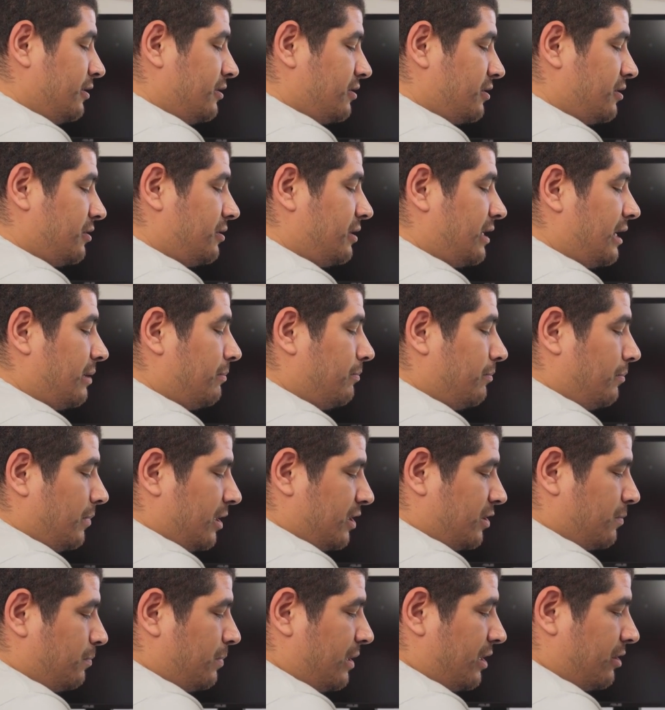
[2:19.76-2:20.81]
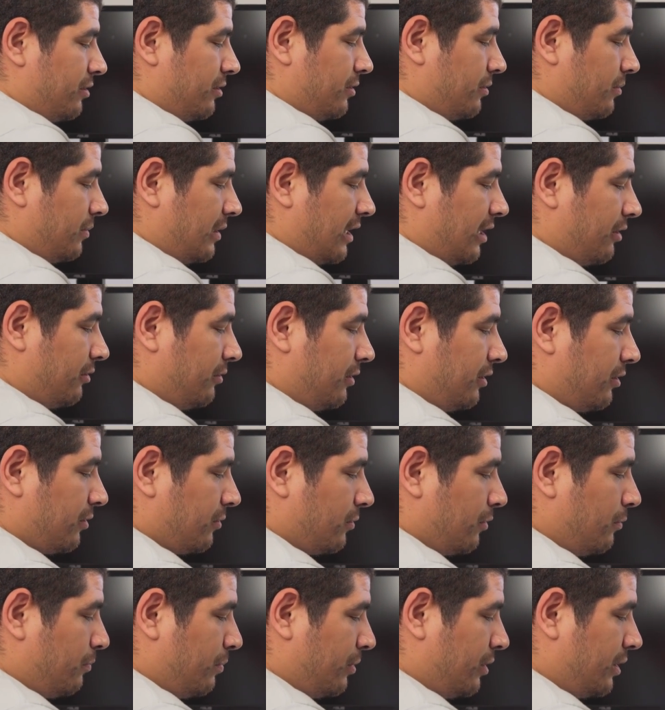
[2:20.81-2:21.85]
So you get much better, not only
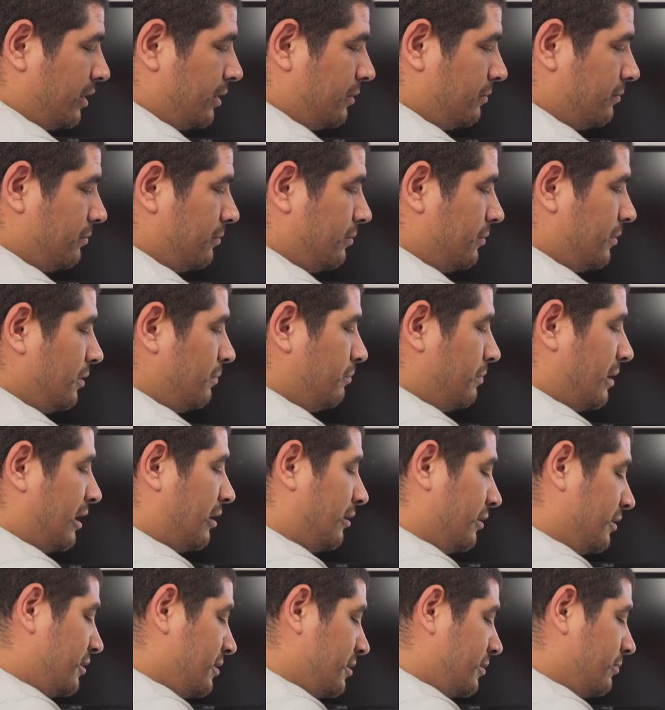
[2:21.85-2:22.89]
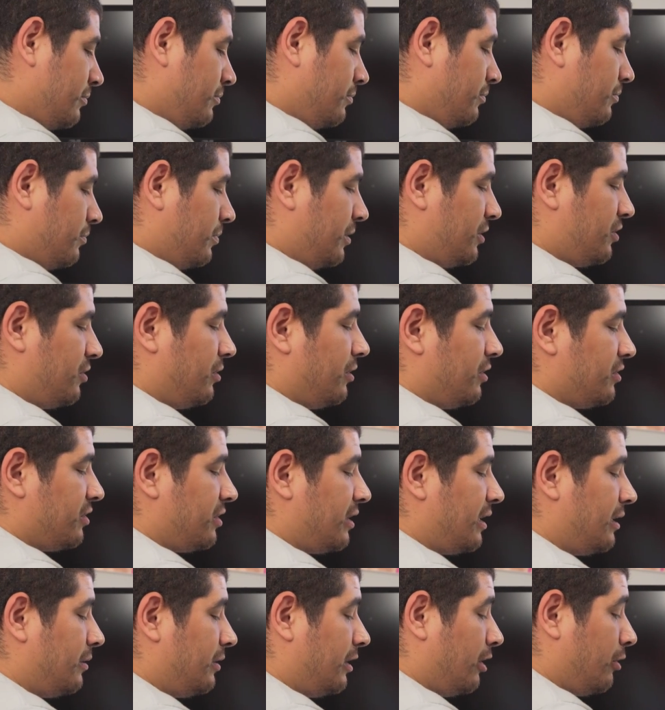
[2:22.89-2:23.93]
throughput, parallelism, but you
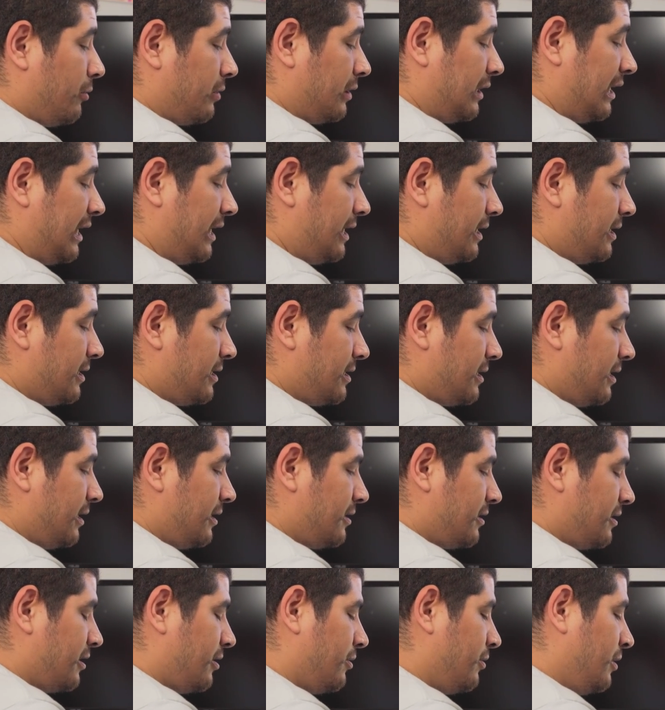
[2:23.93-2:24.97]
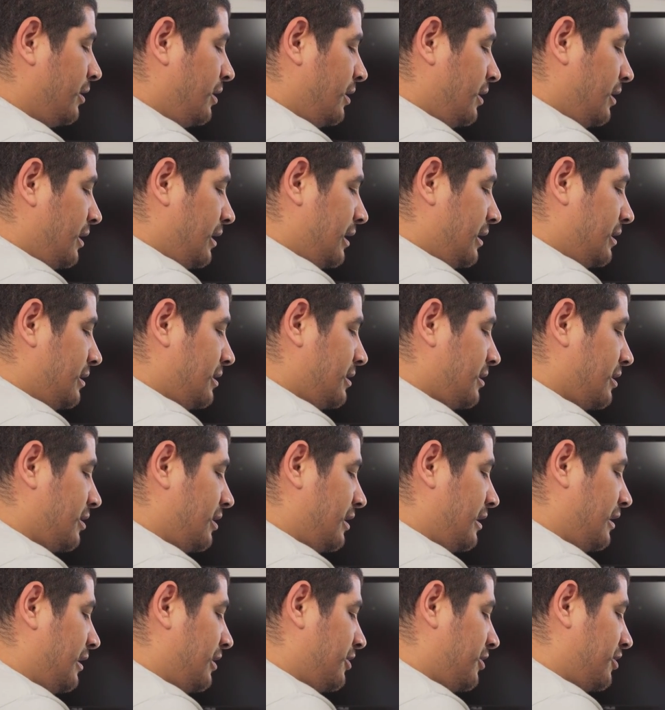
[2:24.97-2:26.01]
also get lower latency. So it's
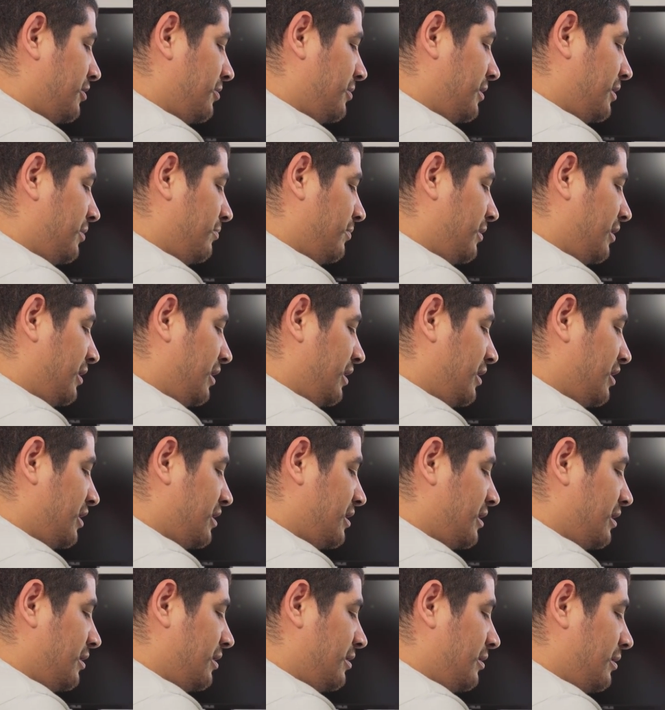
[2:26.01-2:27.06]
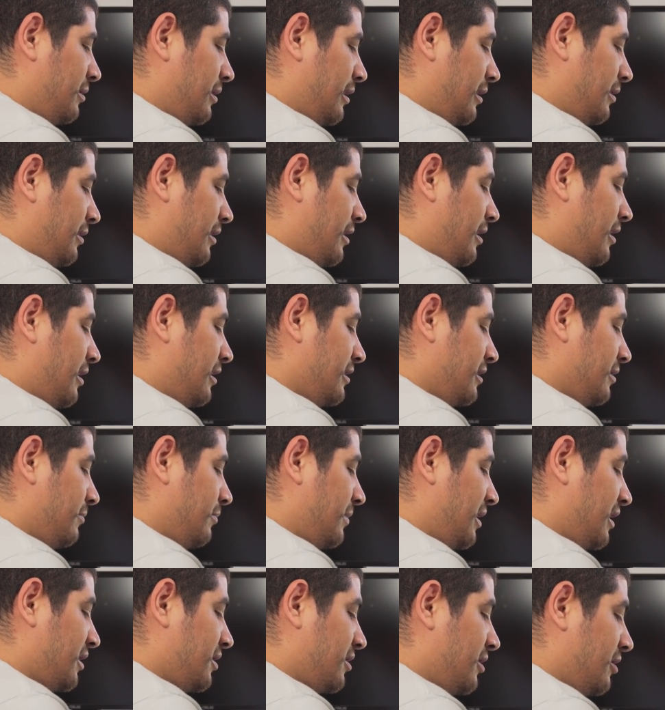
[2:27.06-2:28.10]
gonna usher in really just an awesome
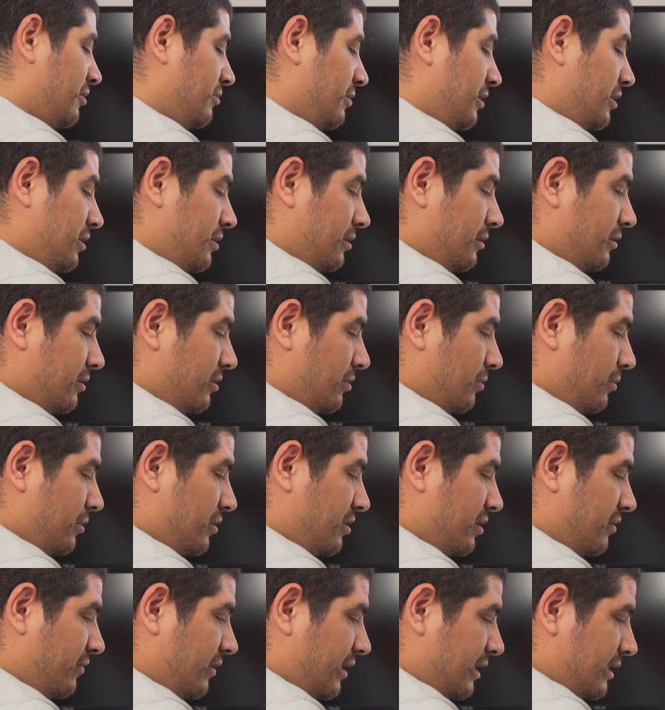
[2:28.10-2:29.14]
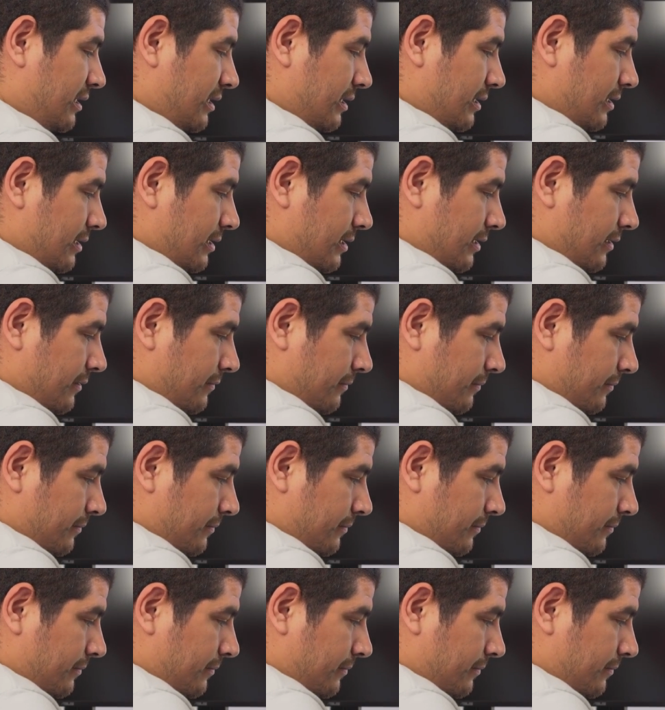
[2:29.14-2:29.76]
next generation of storage devices.